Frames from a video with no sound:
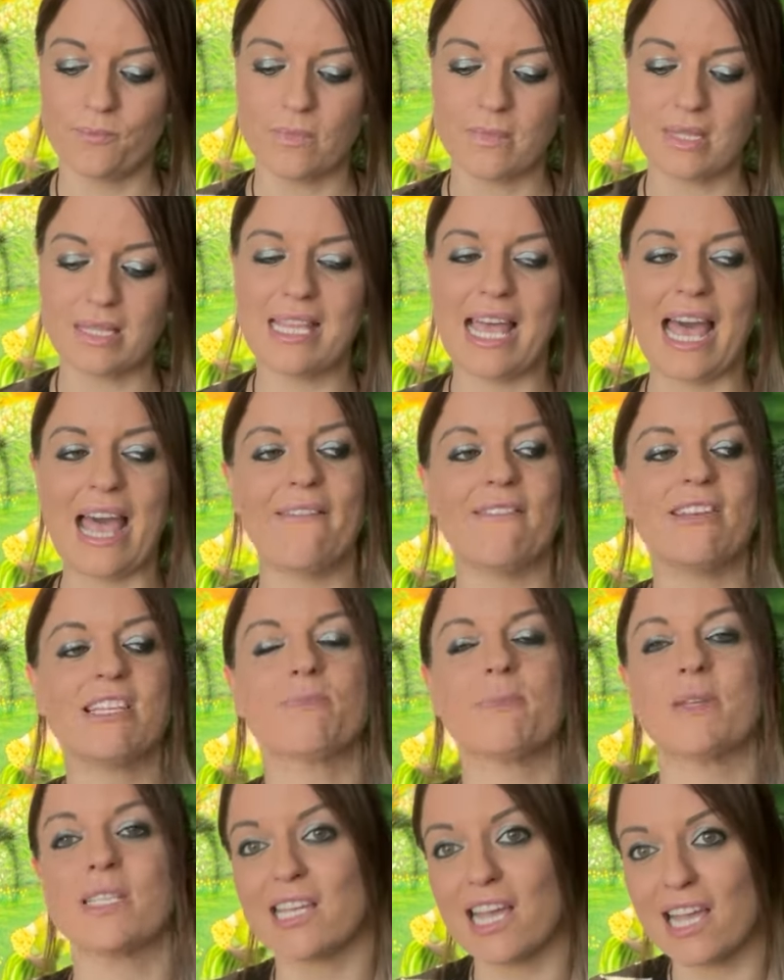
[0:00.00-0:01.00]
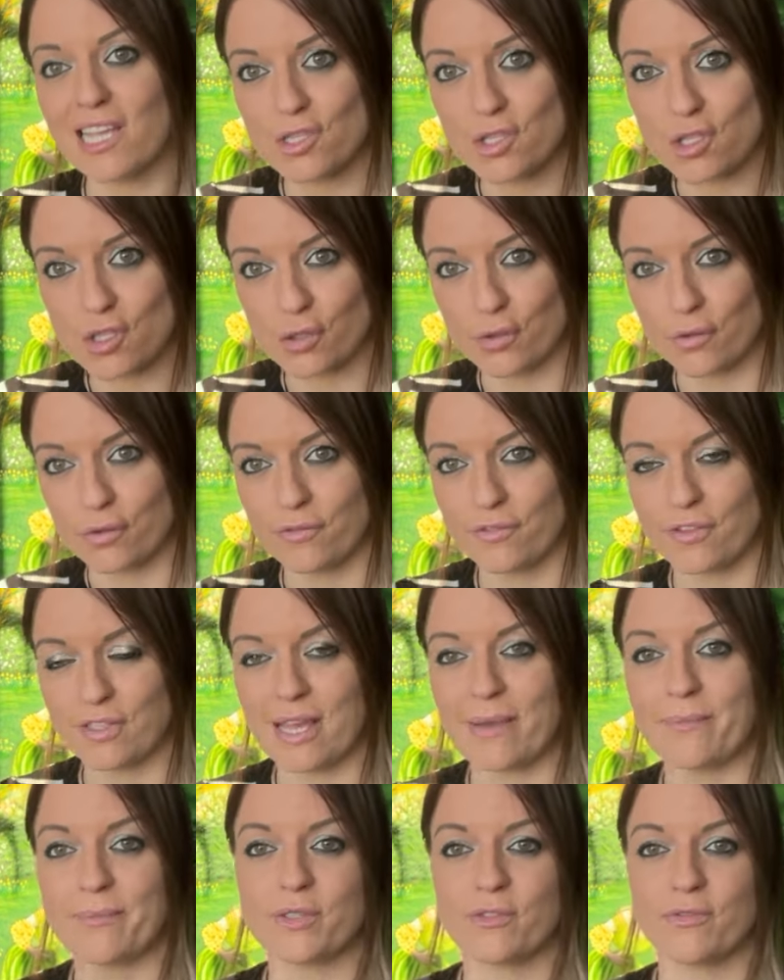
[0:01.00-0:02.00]
There is potential for
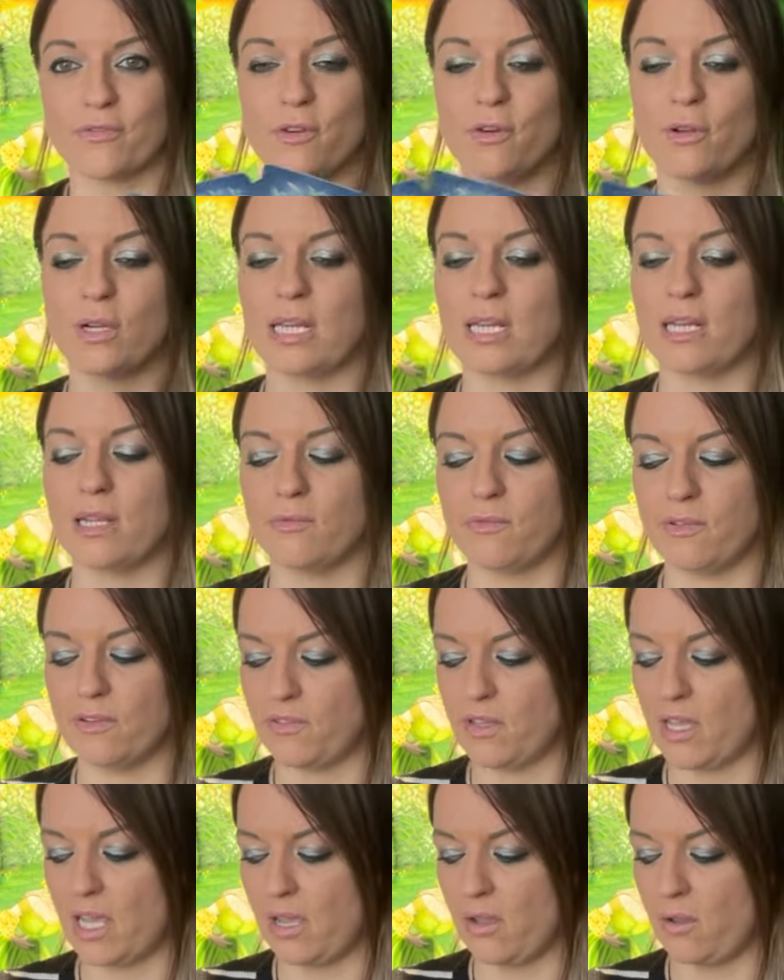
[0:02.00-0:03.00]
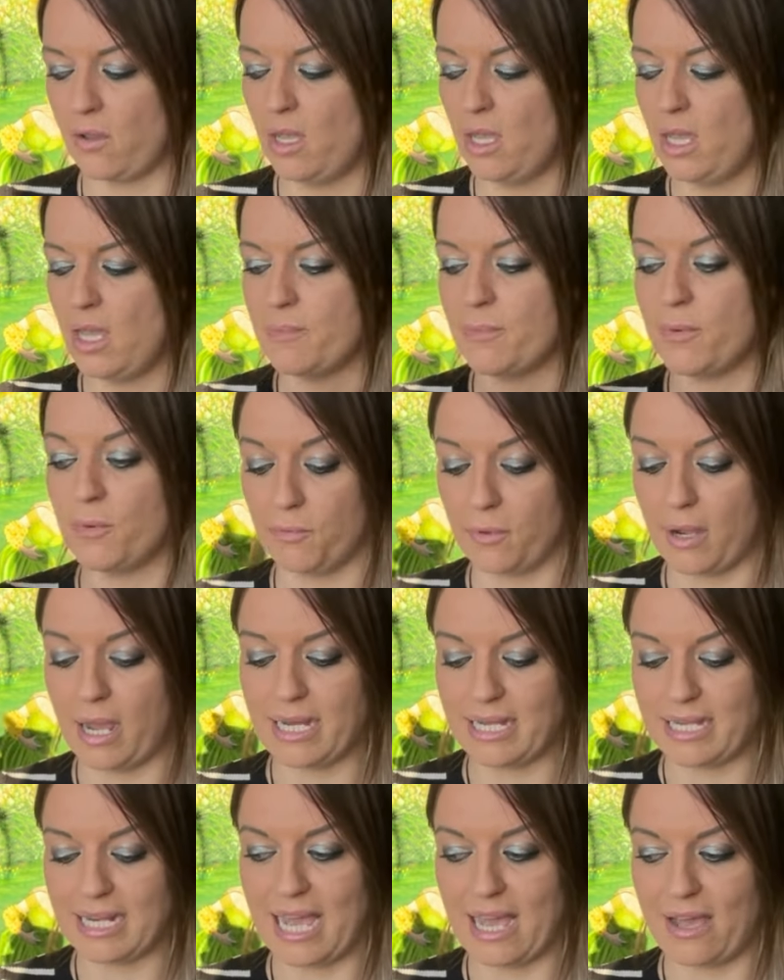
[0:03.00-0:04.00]
them to fall in love with you, but
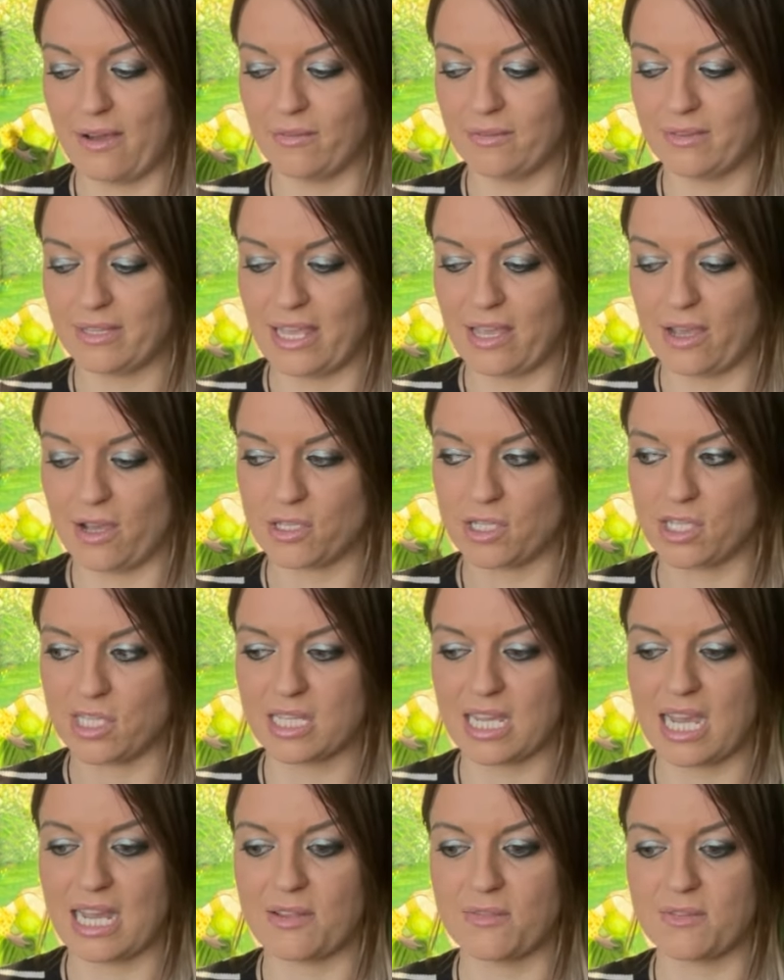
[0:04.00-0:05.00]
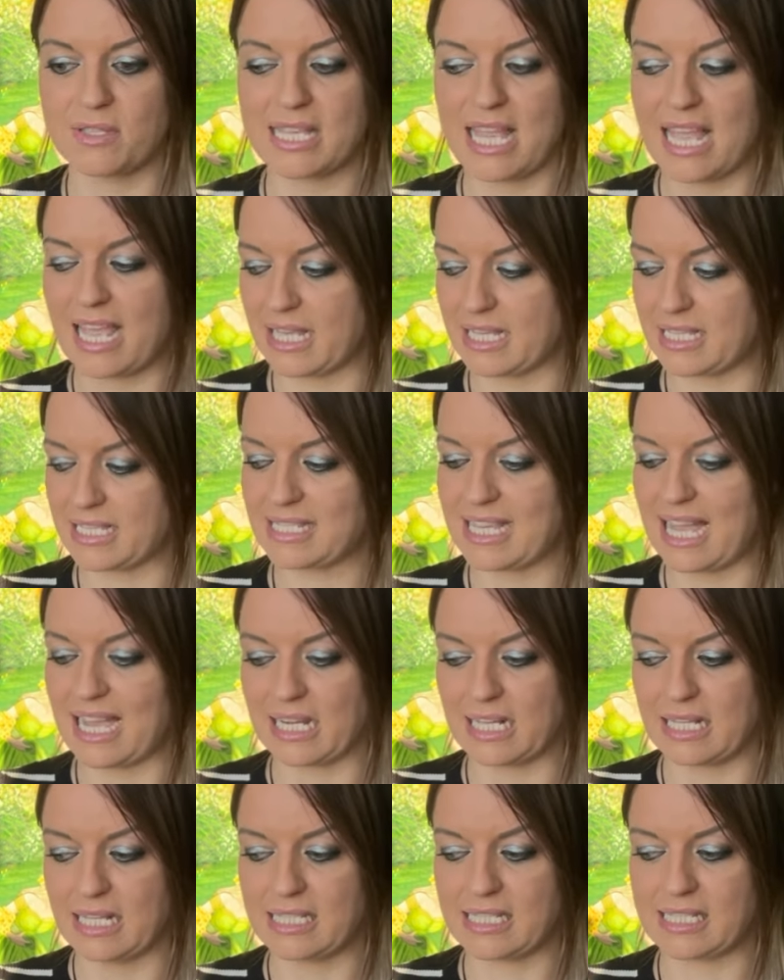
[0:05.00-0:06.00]
right now they are just kind of staying
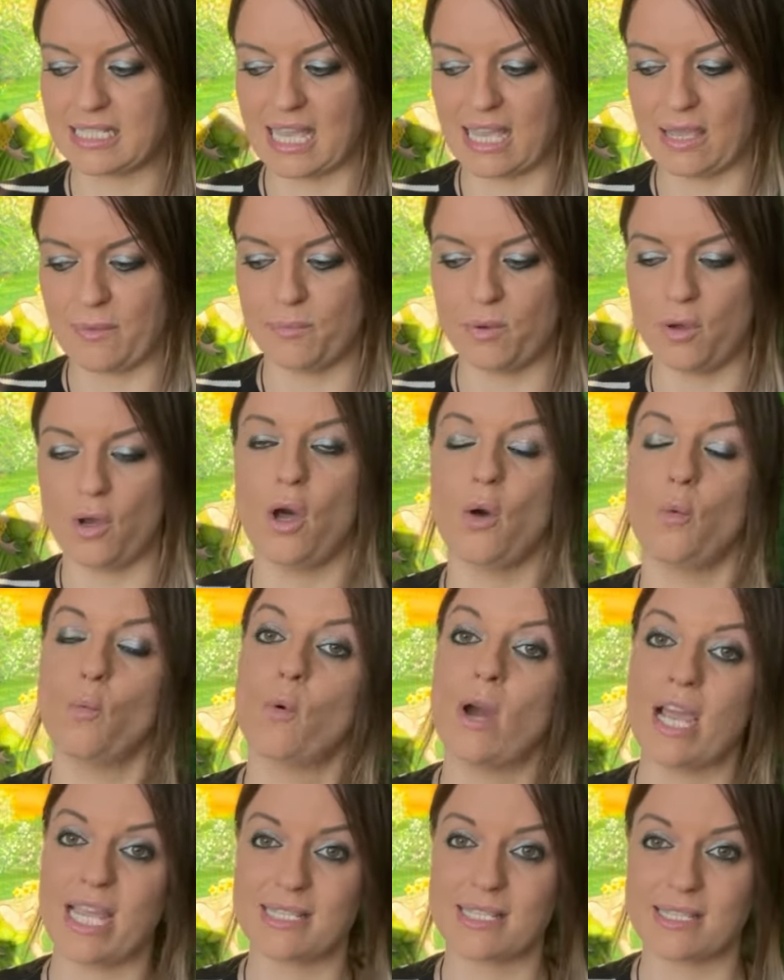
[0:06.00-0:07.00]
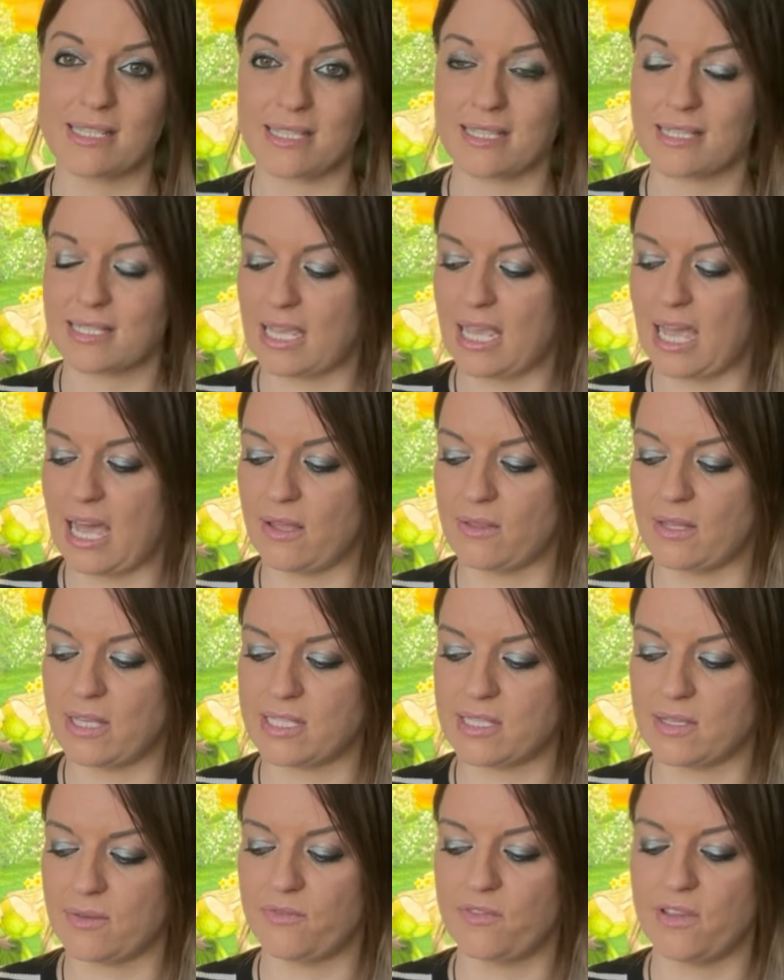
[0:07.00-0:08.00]
stagnant, staying put and waiting to see how
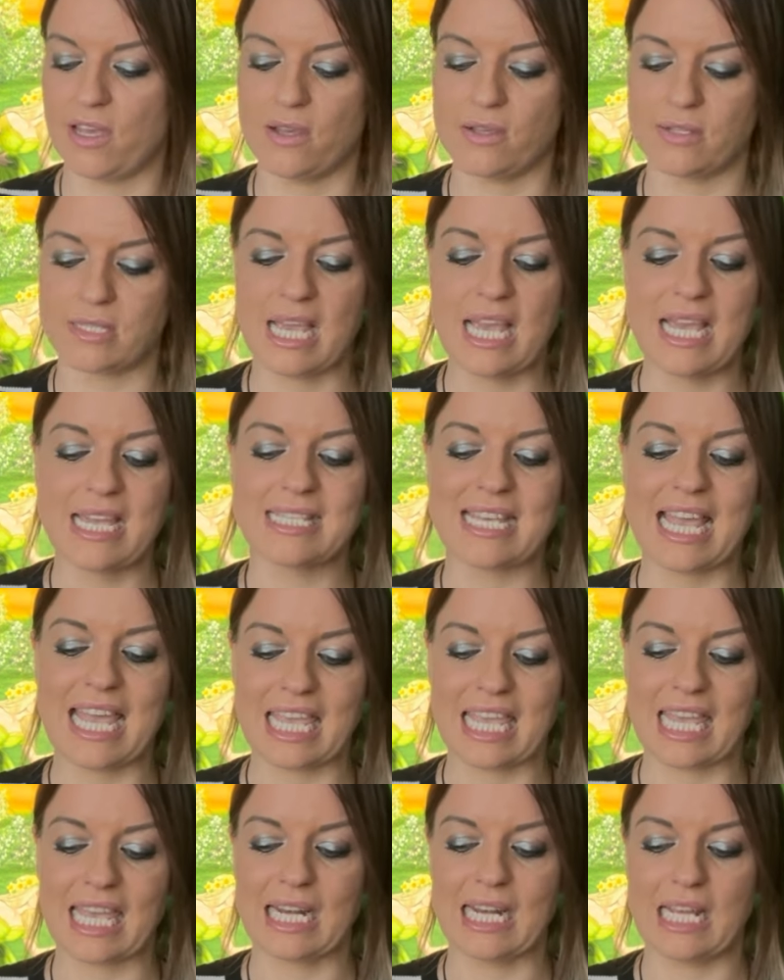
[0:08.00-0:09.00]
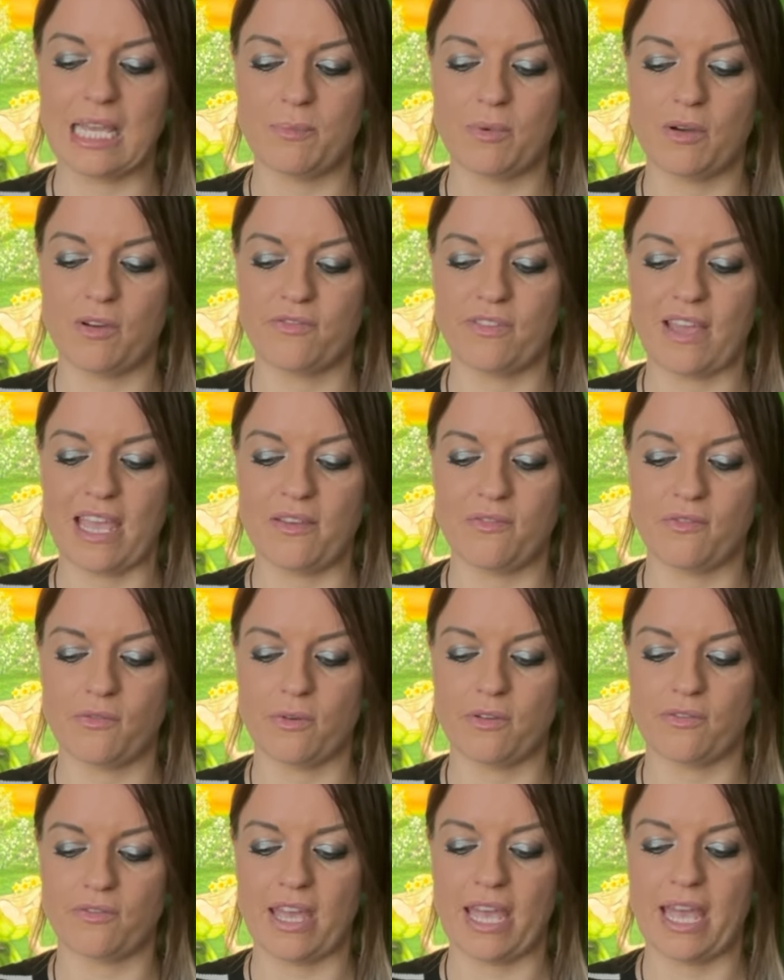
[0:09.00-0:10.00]
this unfolds, taking a leap of faith
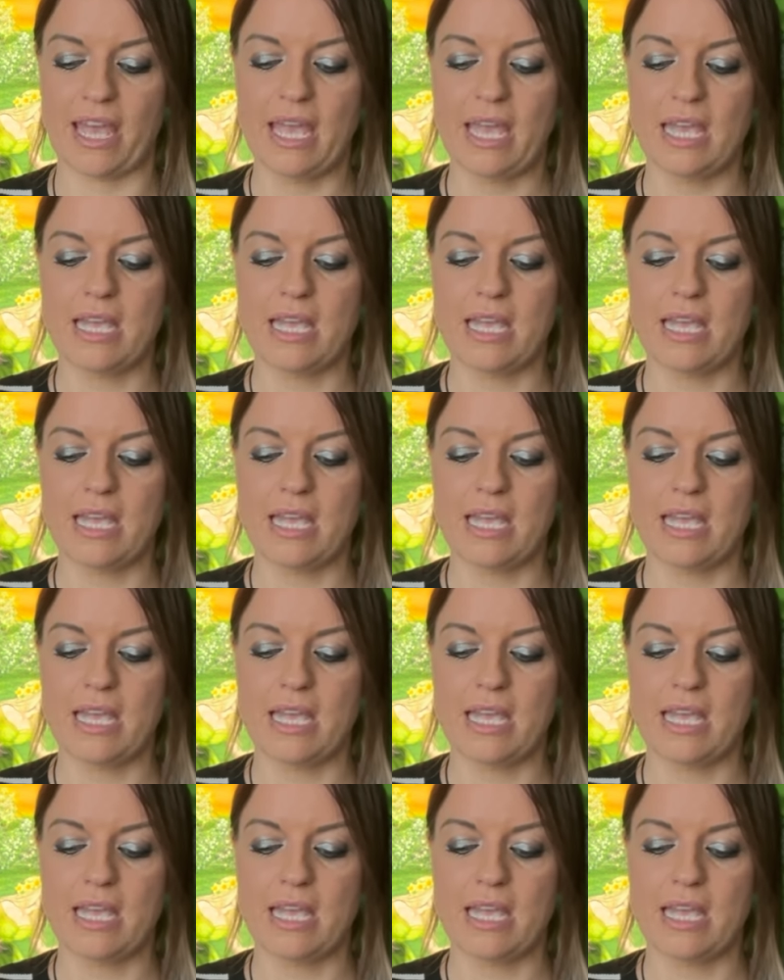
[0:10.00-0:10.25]
with it,